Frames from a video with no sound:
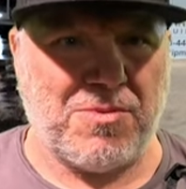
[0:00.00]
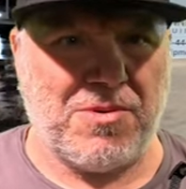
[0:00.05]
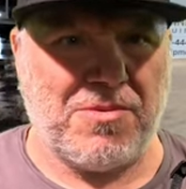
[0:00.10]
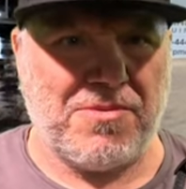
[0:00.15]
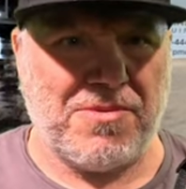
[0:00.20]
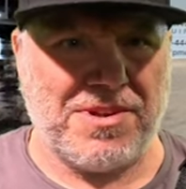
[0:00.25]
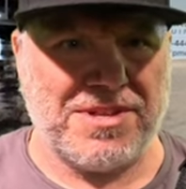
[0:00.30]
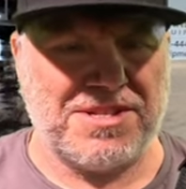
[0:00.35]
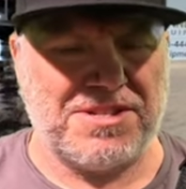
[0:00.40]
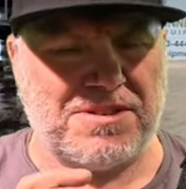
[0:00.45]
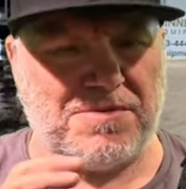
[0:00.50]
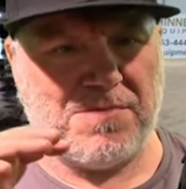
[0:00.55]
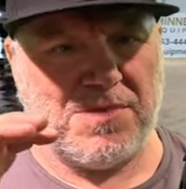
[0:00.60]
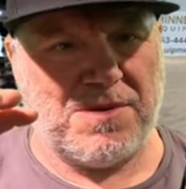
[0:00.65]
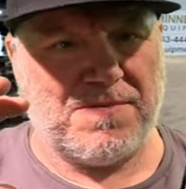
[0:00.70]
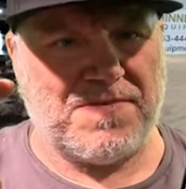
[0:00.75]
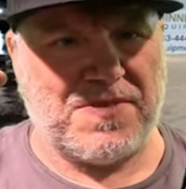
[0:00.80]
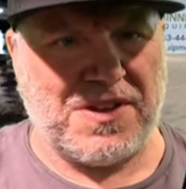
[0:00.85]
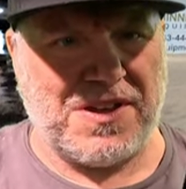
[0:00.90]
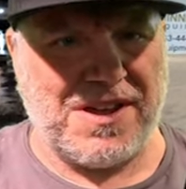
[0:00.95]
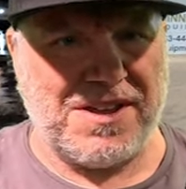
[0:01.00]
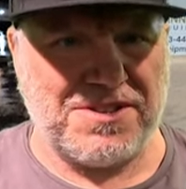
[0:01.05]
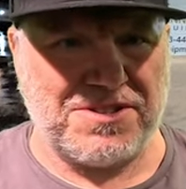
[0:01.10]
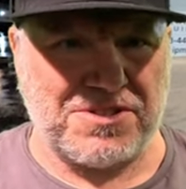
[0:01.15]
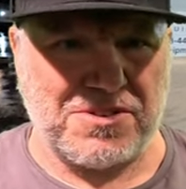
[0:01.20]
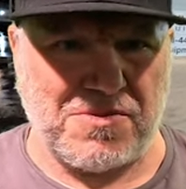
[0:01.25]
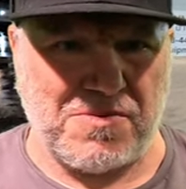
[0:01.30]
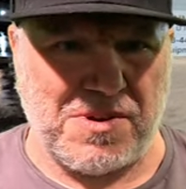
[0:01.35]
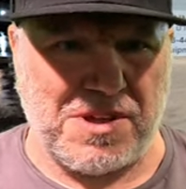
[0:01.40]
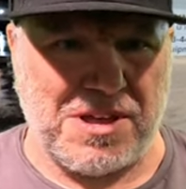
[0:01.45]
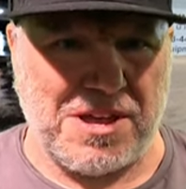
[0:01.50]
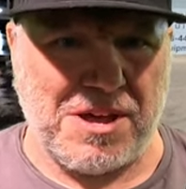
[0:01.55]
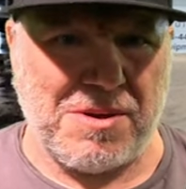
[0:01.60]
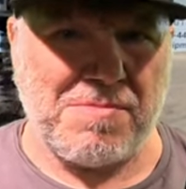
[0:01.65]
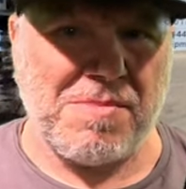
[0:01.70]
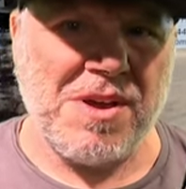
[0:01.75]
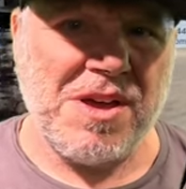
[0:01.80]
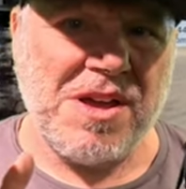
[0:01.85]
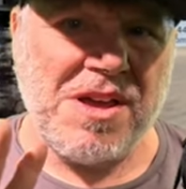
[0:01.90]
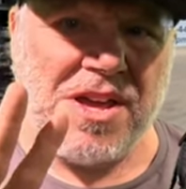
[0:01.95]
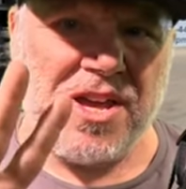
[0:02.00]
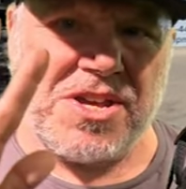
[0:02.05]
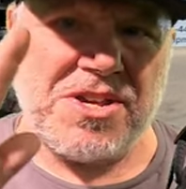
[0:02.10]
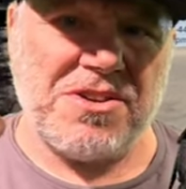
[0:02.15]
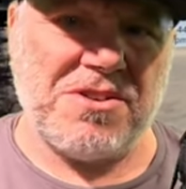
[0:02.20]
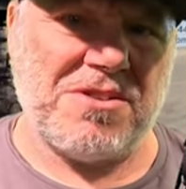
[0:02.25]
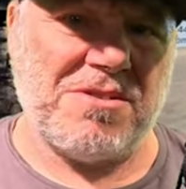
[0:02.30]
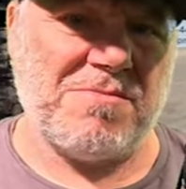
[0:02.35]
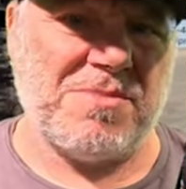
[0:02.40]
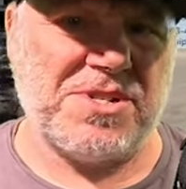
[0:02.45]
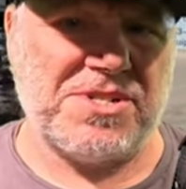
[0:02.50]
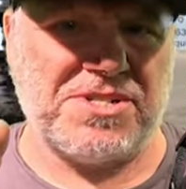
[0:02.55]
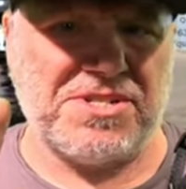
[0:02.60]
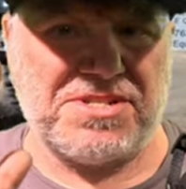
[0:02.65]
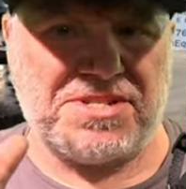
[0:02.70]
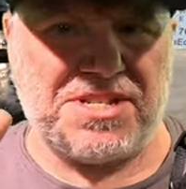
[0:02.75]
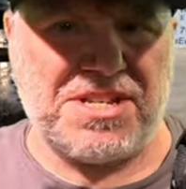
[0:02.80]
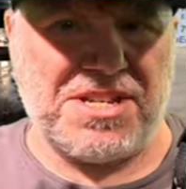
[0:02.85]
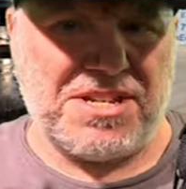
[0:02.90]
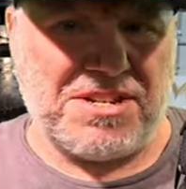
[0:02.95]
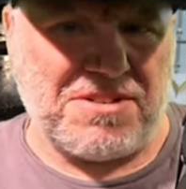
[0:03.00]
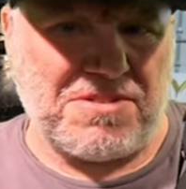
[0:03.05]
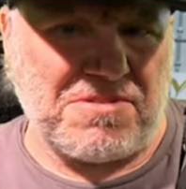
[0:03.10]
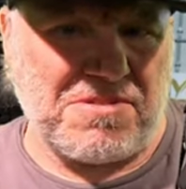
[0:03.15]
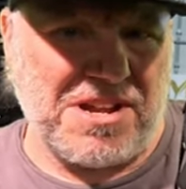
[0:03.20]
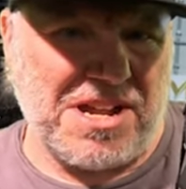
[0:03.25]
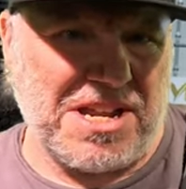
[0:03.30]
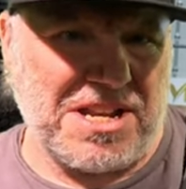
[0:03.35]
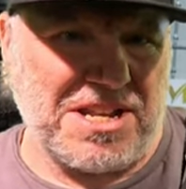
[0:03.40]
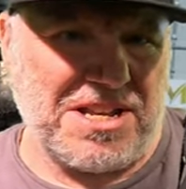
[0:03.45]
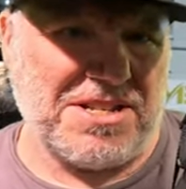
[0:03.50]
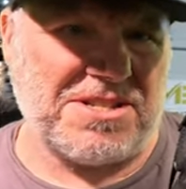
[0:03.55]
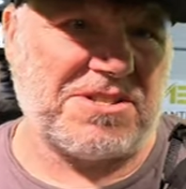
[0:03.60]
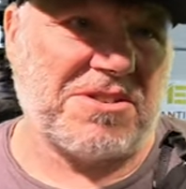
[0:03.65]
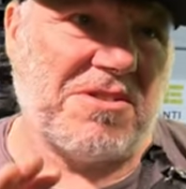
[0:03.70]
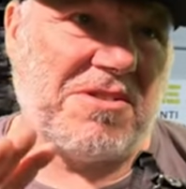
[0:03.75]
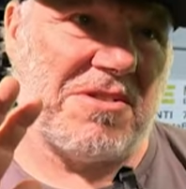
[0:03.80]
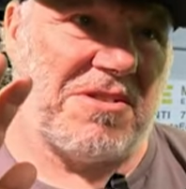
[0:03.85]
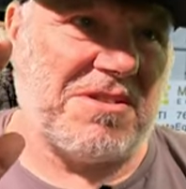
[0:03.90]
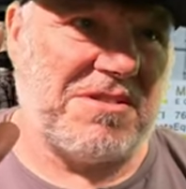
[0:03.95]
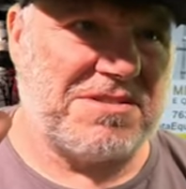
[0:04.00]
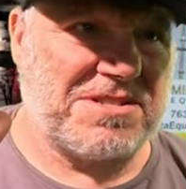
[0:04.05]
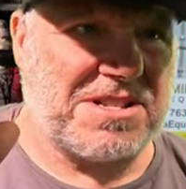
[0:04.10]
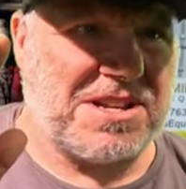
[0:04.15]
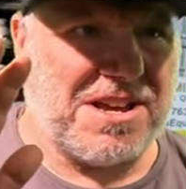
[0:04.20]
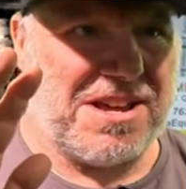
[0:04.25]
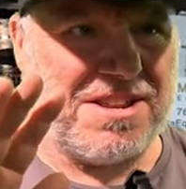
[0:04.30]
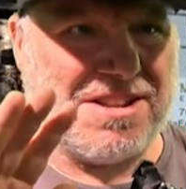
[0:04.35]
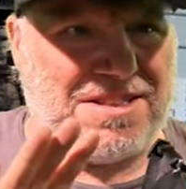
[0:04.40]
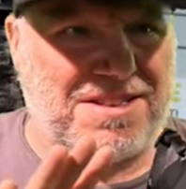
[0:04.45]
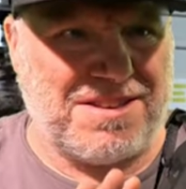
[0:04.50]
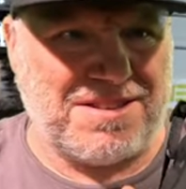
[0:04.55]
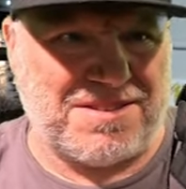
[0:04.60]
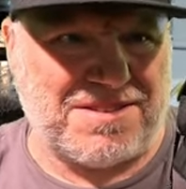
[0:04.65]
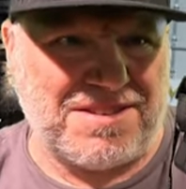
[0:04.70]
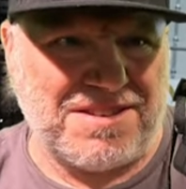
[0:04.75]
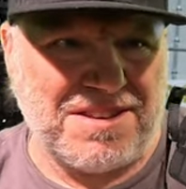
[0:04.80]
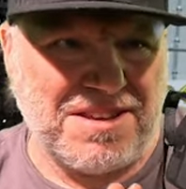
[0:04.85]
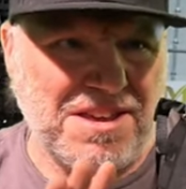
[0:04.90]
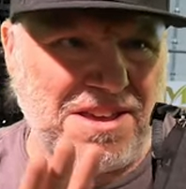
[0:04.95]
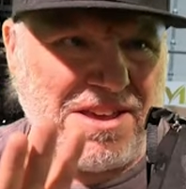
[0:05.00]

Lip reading: Well, once you bump the ISO way up, your images get grainy. So there's kind of this